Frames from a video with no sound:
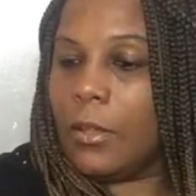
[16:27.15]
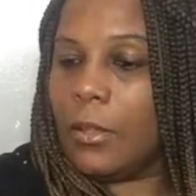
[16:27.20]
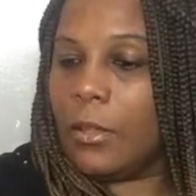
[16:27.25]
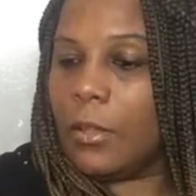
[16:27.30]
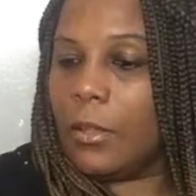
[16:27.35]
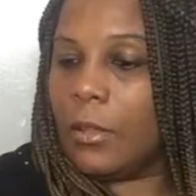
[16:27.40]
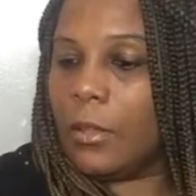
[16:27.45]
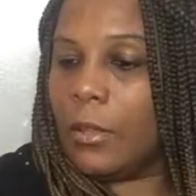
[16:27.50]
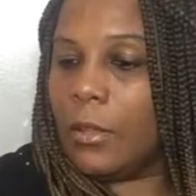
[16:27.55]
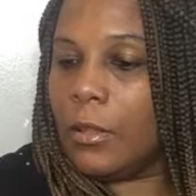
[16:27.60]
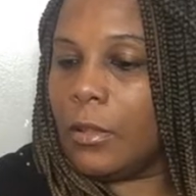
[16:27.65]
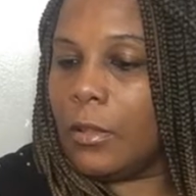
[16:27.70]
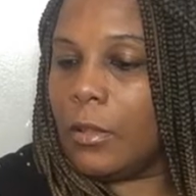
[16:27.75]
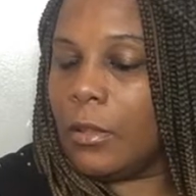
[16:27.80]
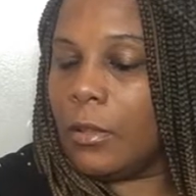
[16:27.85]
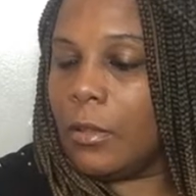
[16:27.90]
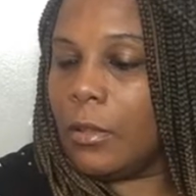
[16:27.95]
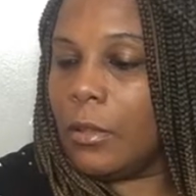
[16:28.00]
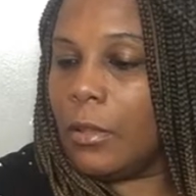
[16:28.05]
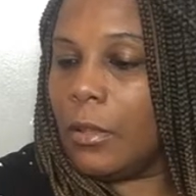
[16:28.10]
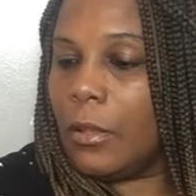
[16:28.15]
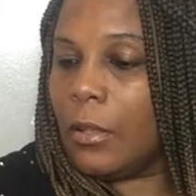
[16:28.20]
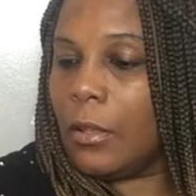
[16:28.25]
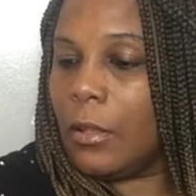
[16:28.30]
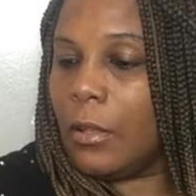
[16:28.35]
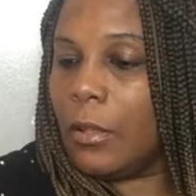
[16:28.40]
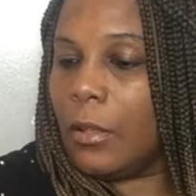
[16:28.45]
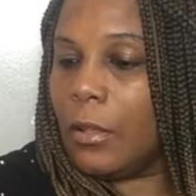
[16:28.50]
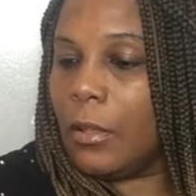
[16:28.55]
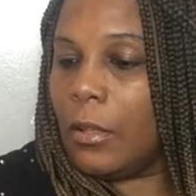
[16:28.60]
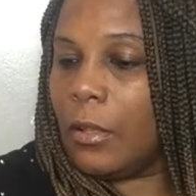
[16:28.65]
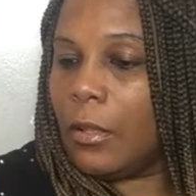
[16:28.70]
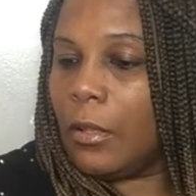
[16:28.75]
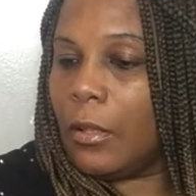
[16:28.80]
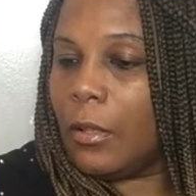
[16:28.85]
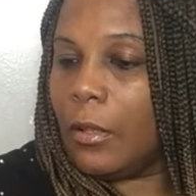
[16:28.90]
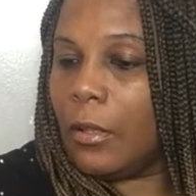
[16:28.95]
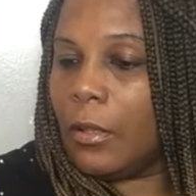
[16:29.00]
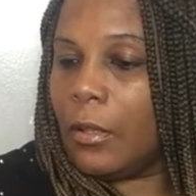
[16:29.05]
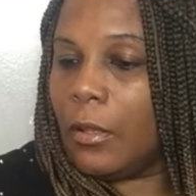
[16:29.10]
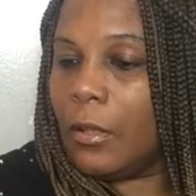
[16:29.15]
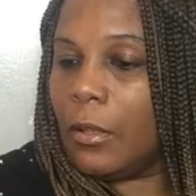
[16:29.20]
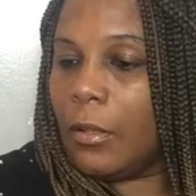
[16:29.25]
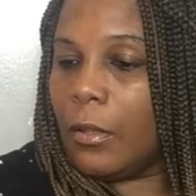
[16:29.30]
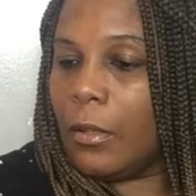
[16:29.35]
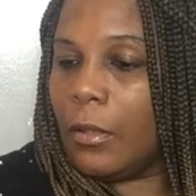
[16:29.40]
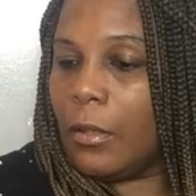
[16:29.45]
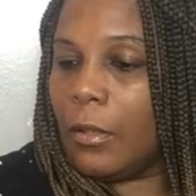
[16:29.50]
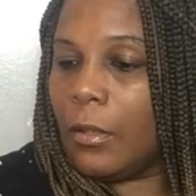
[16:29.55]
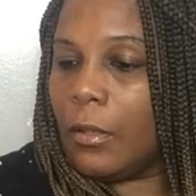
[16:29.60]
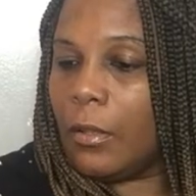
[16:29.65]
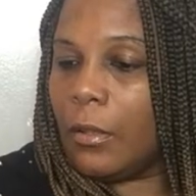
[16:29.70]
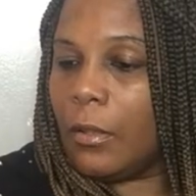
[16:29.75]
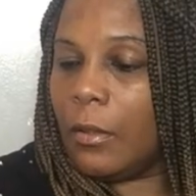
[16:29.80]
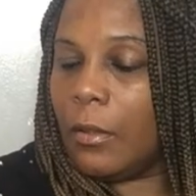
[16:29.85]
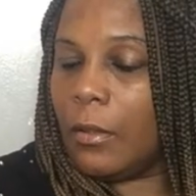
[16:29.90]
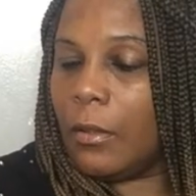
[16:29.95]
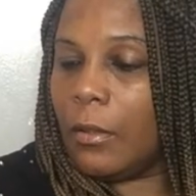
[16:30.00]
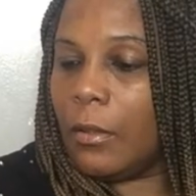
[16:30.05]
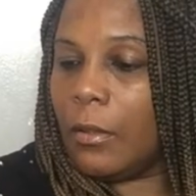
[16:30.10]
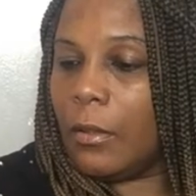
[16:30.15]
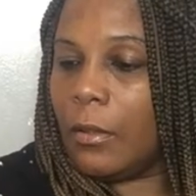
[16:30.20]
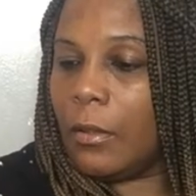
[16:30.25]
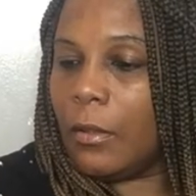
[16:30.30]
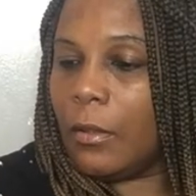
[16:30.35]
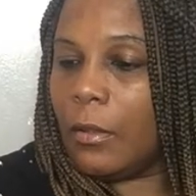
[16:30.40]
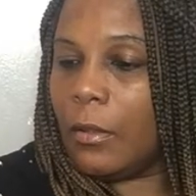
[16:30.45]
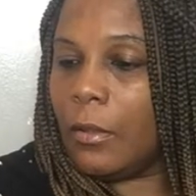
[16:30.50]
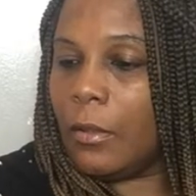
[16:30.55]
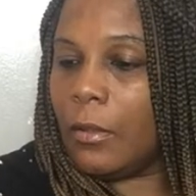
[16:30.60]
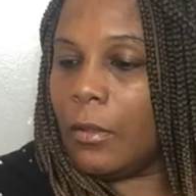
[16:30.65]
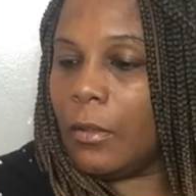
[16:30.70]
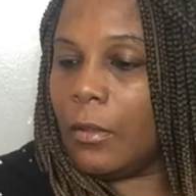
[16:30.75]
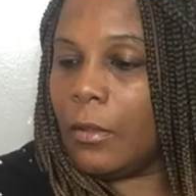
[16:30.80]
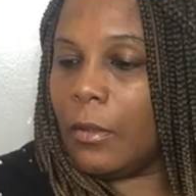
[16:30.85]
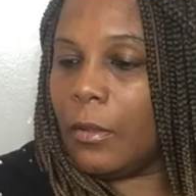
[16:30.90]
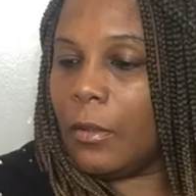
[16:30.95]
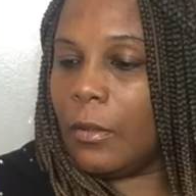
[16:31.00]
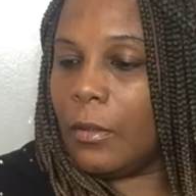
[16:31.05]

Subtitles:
(no one is talking)